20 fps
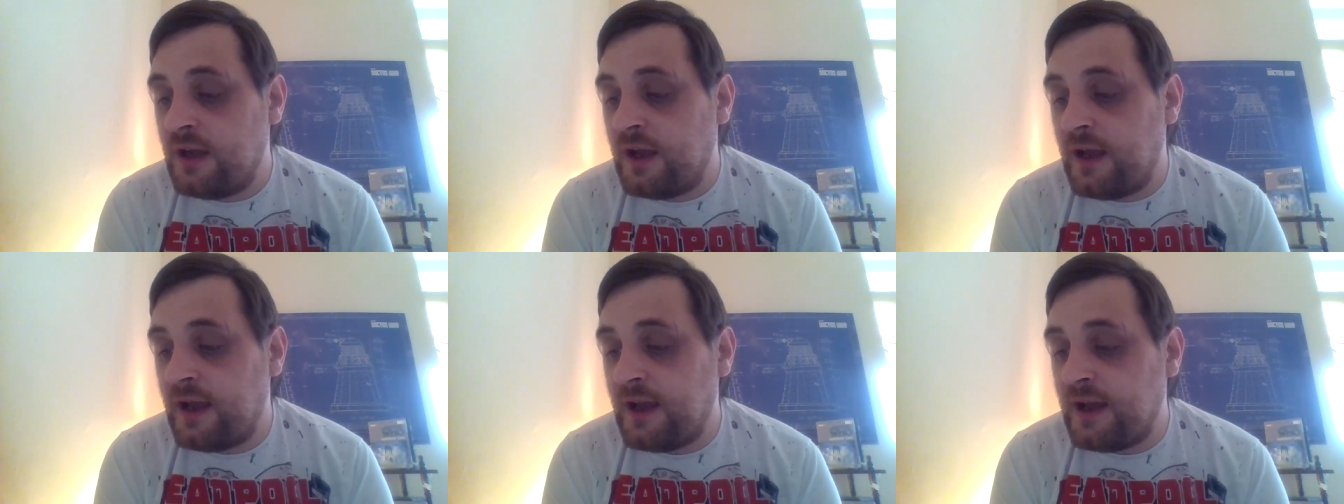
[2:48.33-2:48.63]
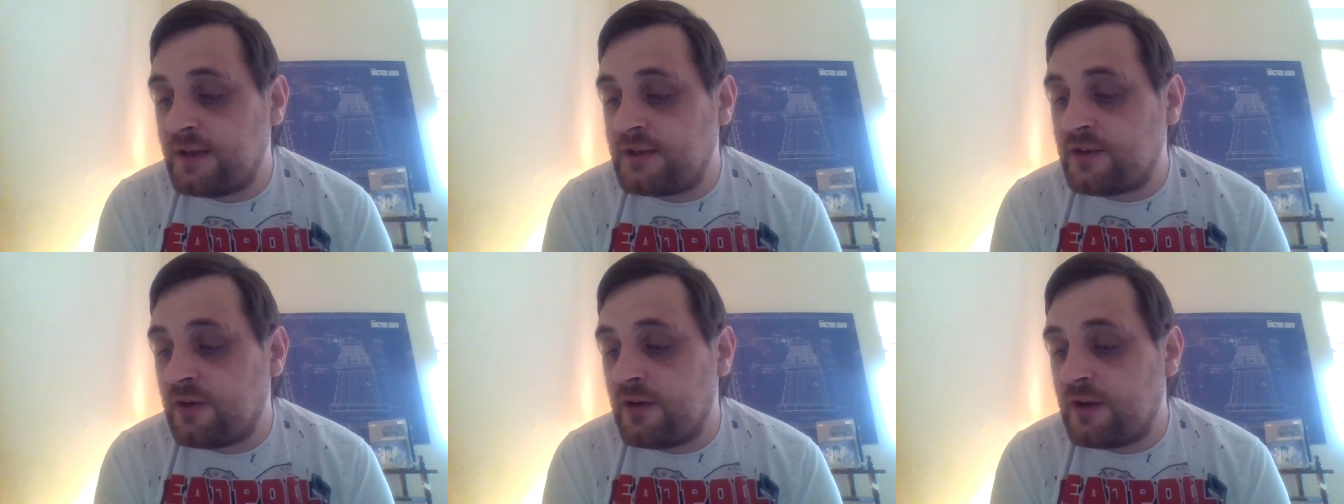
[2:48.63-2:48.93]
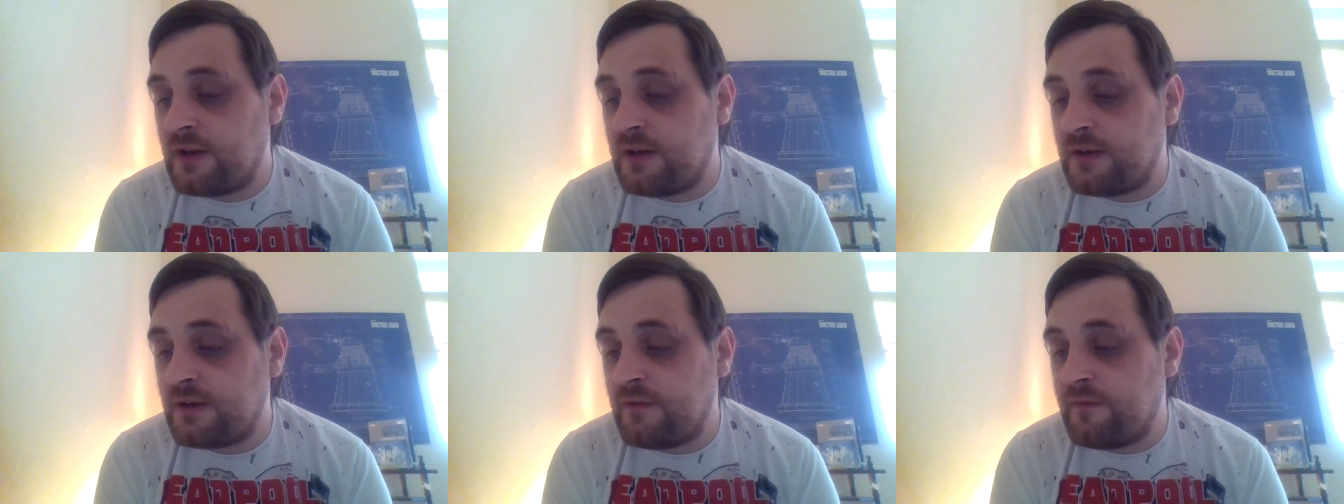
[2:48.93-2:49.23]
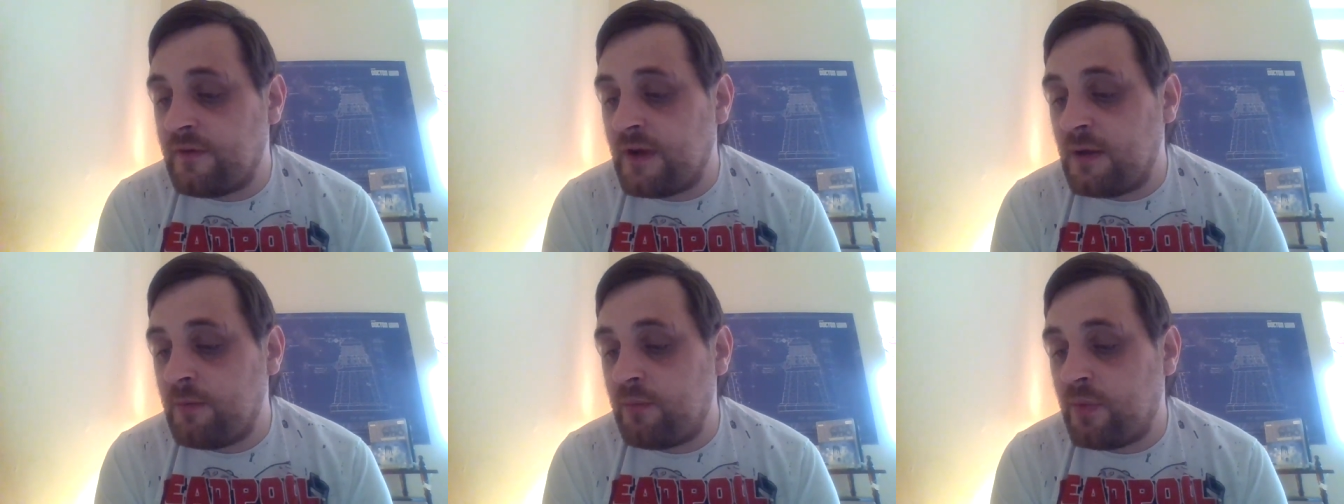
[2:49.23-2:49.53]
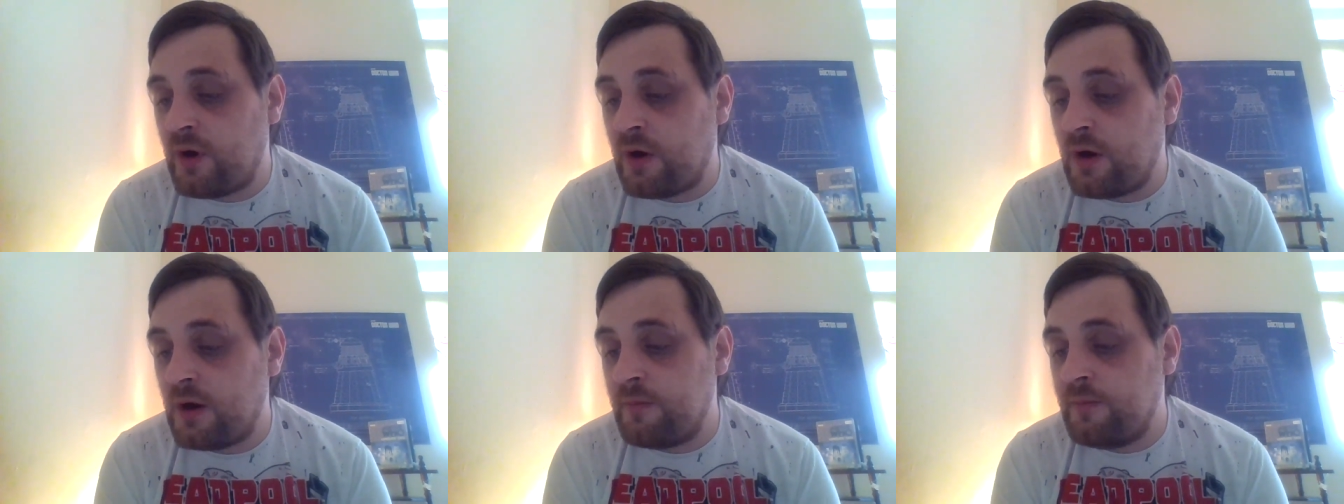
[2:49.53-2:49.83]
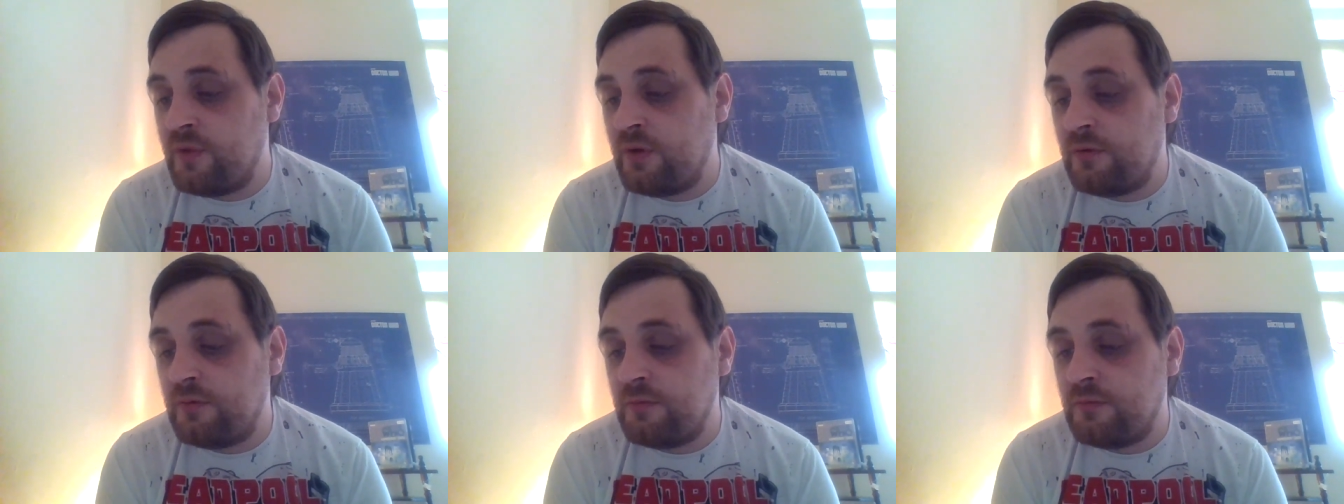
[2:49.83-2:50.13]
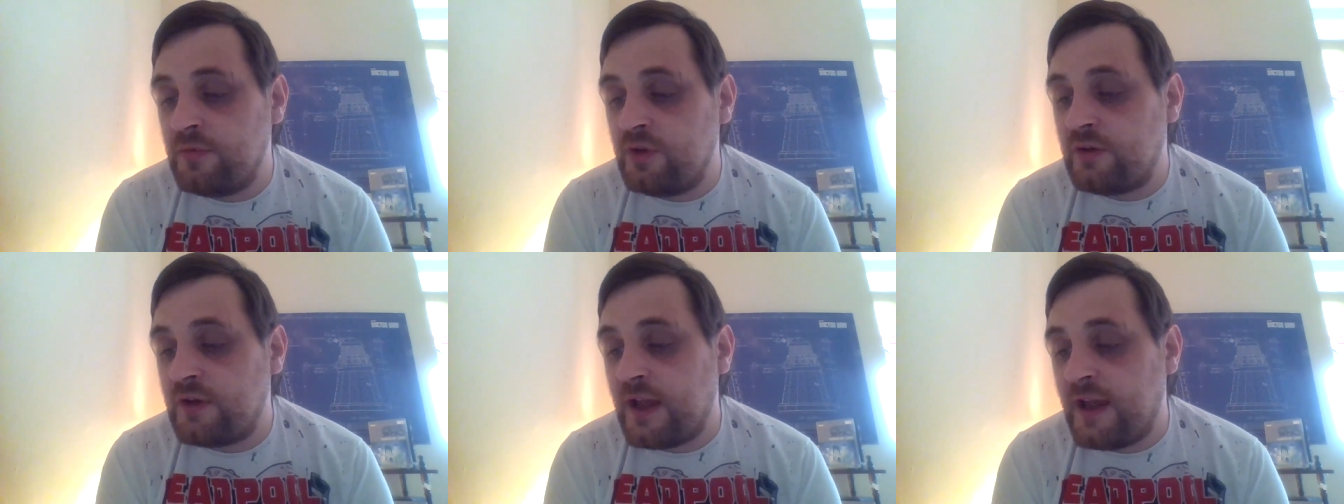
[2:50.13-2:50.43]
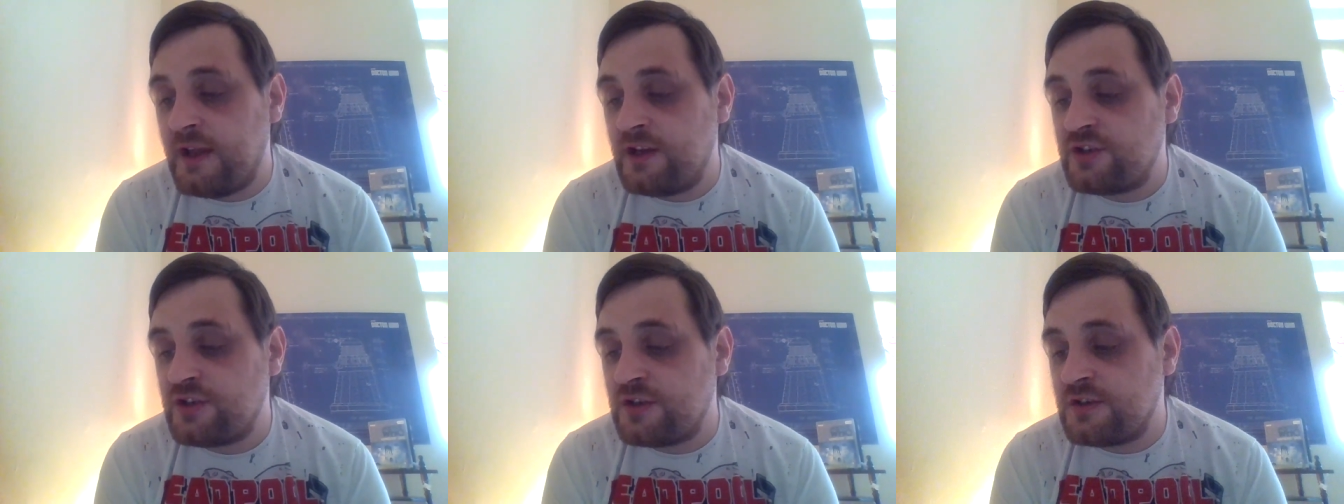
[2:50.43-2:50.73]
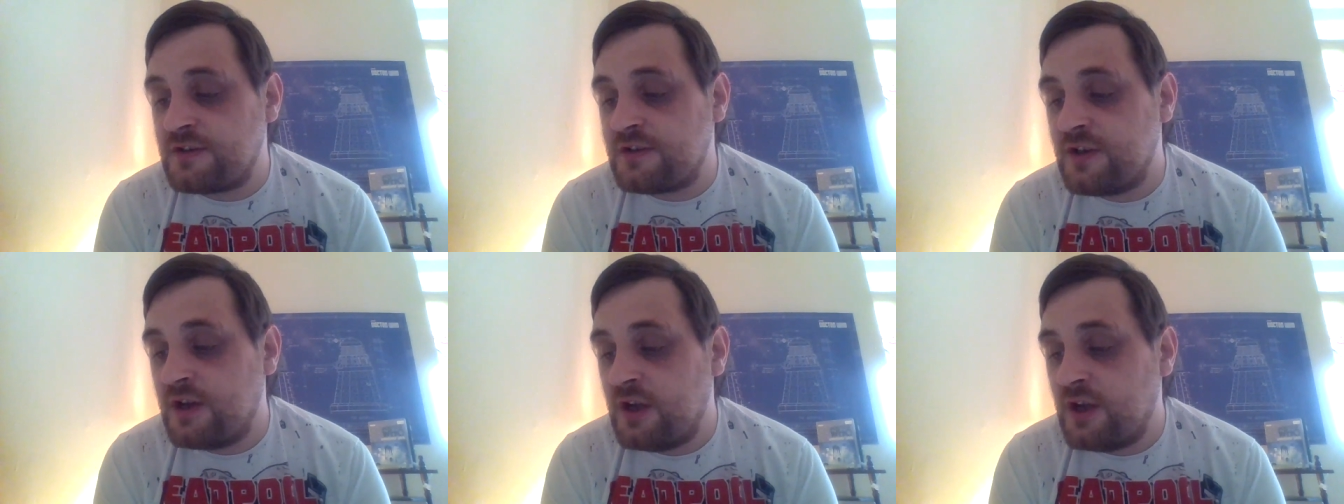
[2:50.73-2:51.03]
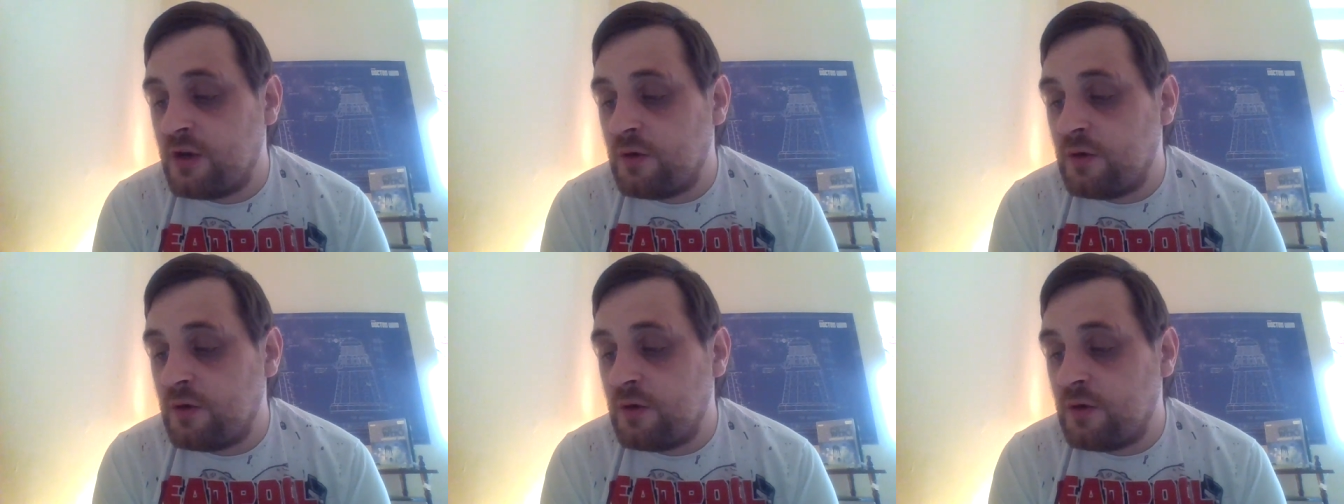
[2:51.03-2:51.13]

uh, titled The Vampire Mutations,